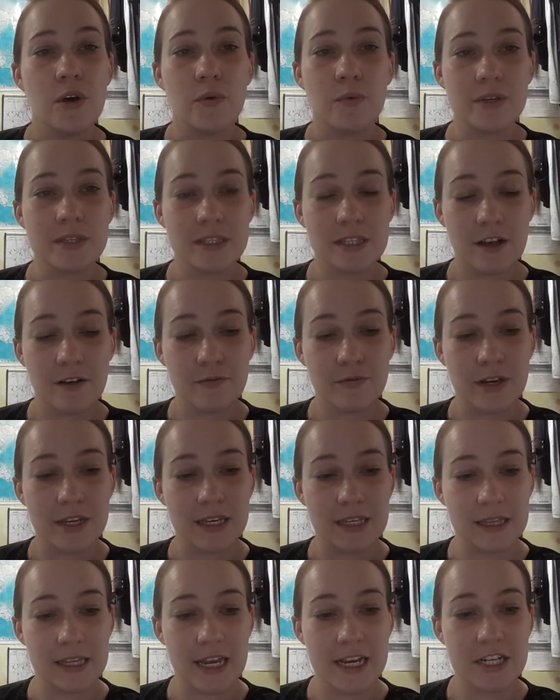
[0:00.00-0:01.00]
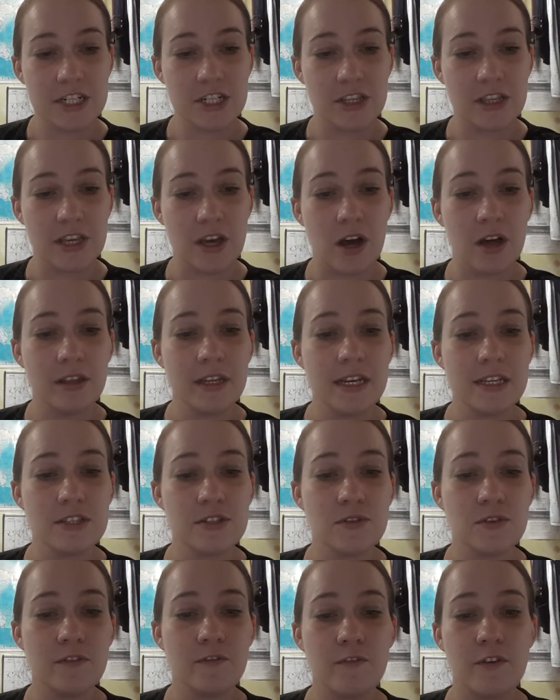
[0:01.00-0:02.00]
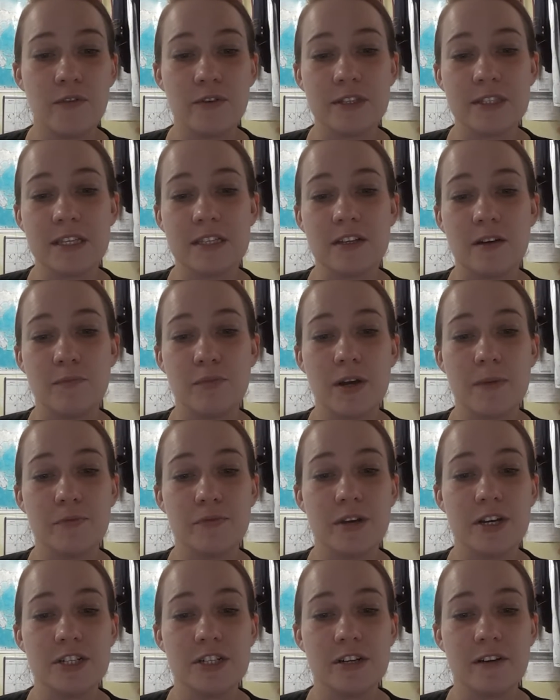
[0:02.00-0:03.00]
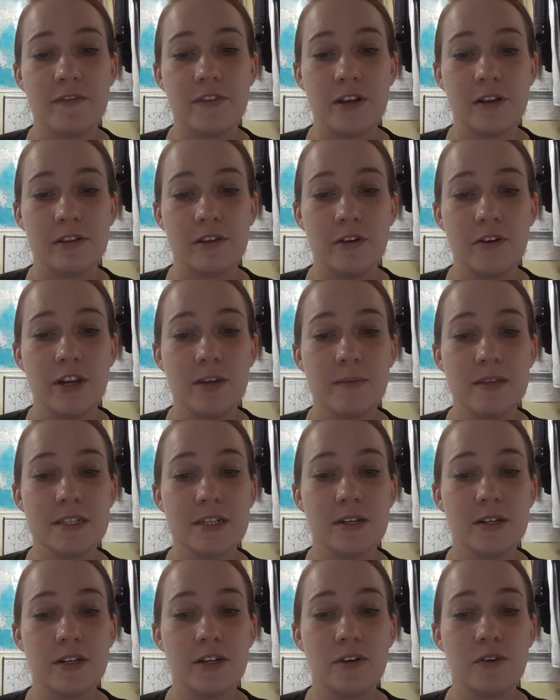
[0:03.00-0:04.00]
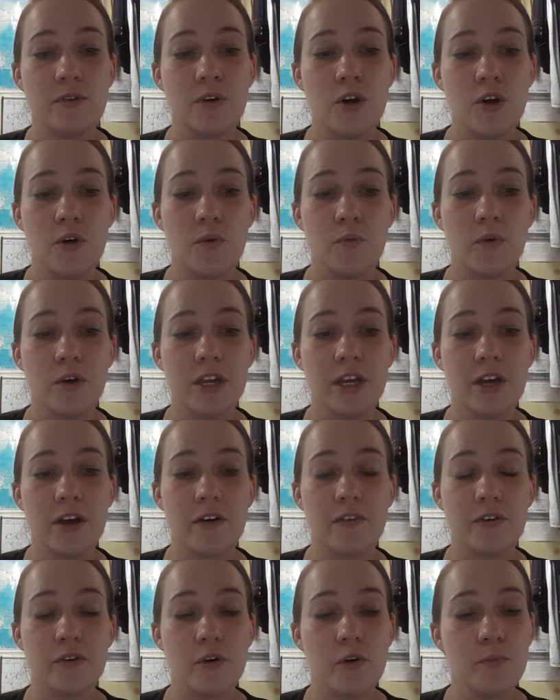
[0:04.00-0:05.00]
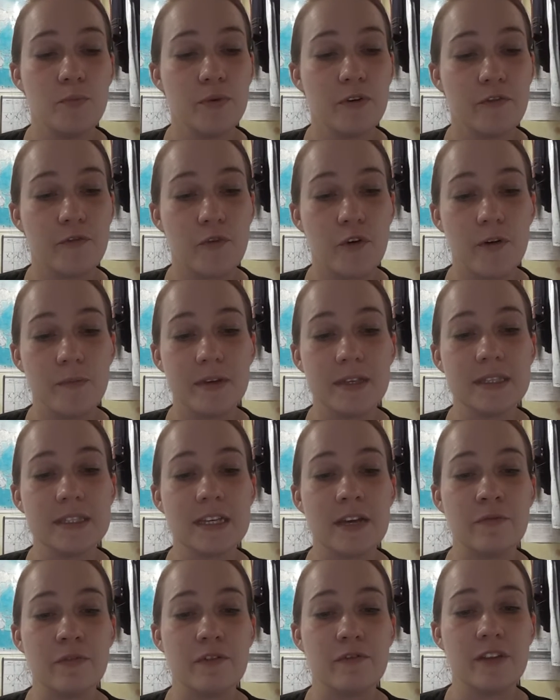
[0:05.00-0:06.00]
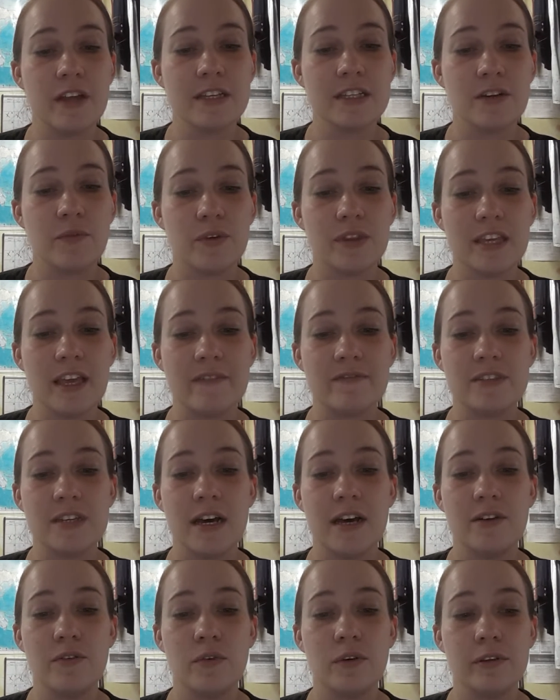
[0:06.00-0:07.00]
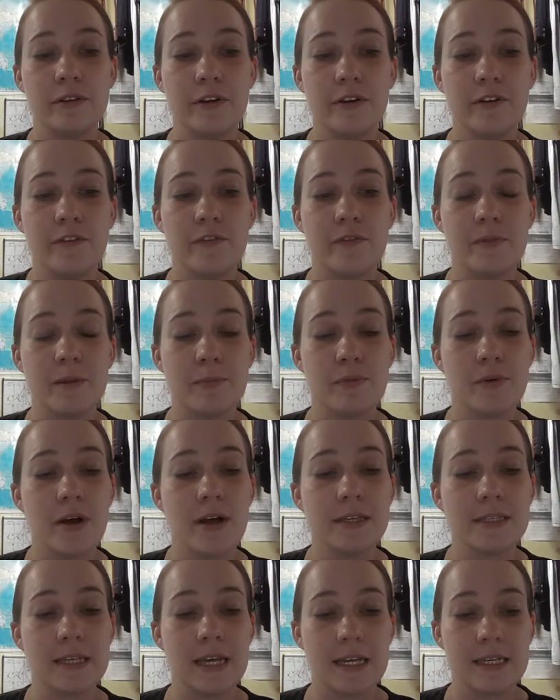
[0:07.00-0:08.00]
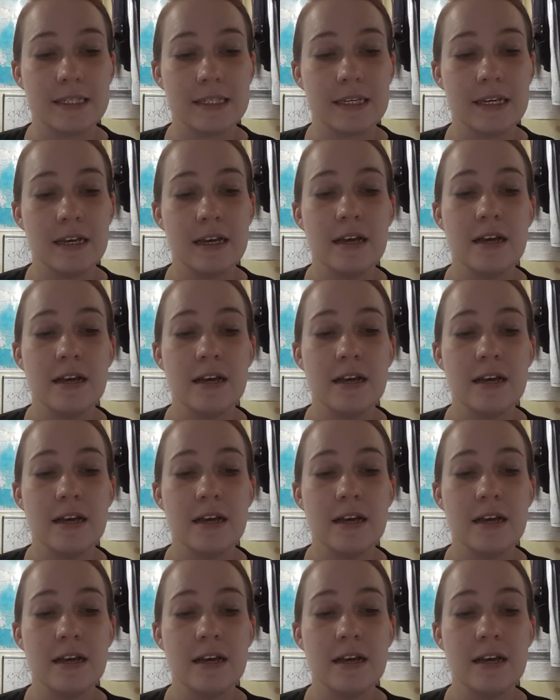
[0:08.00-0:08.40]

With self-regulation, the online student focuses on preparation of their learning material, working on their own performance, and reflecting what they have done or learned from the process.